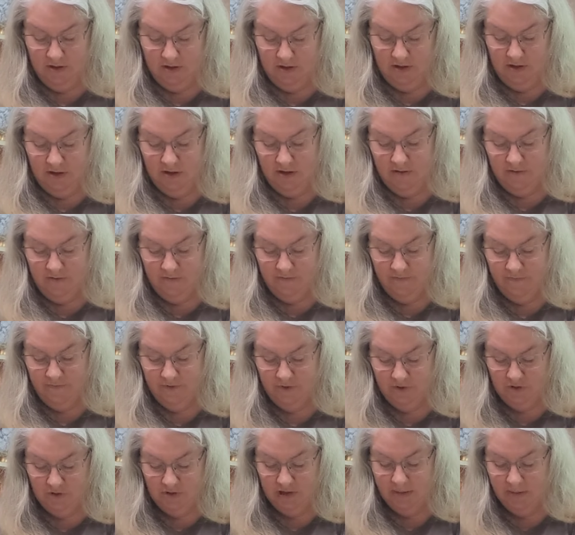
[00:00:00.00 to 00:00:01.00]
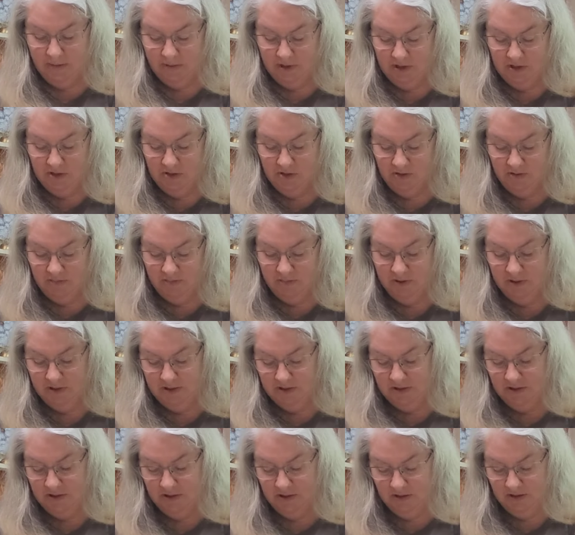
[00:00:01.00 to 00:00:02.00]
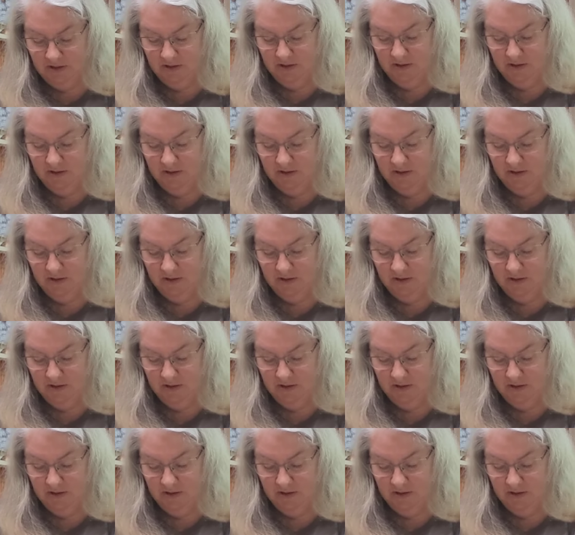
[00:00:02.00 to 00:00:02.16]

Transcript: You know, shape it into a biscuit.